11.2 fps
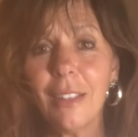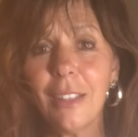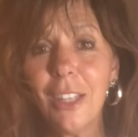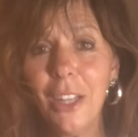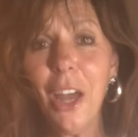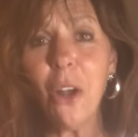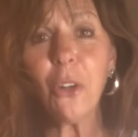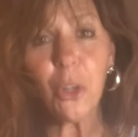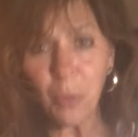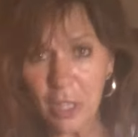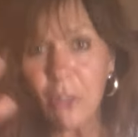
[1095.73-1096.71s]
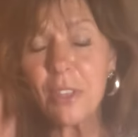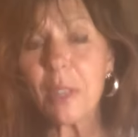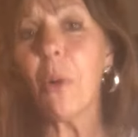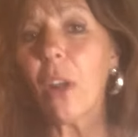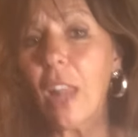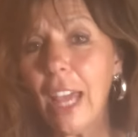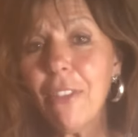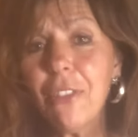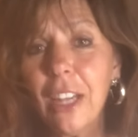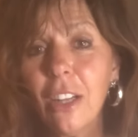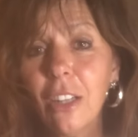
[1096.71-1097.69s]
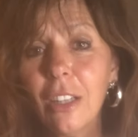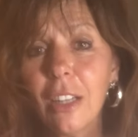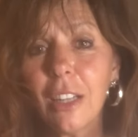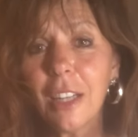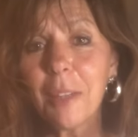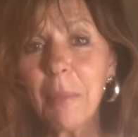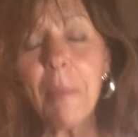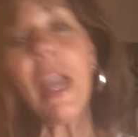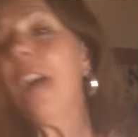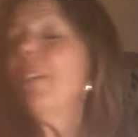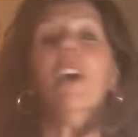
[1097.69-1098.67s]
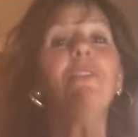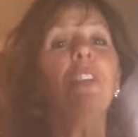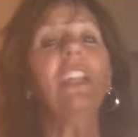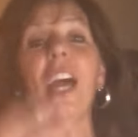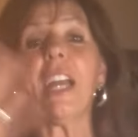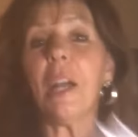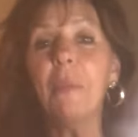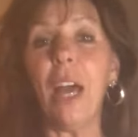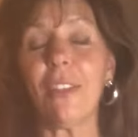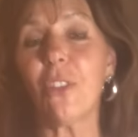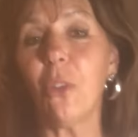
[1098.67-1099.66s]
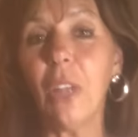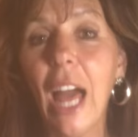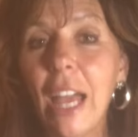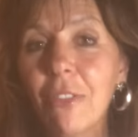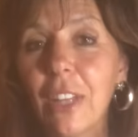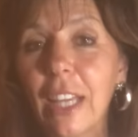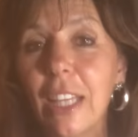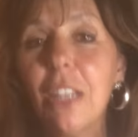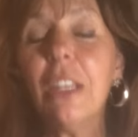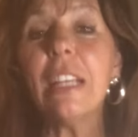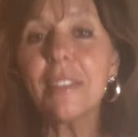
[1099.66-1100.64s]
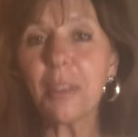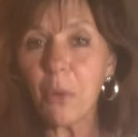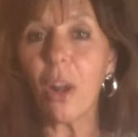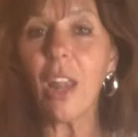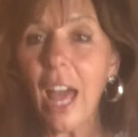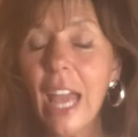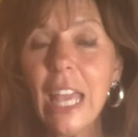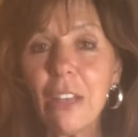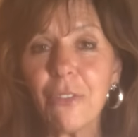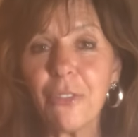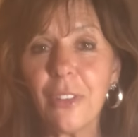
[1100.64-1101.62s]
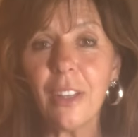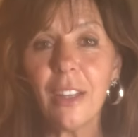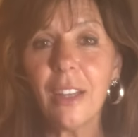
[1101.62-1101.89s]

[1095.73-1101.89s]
You know, could we use some more life here? Maybe I, I feel like I'm not so lively. You need some more life.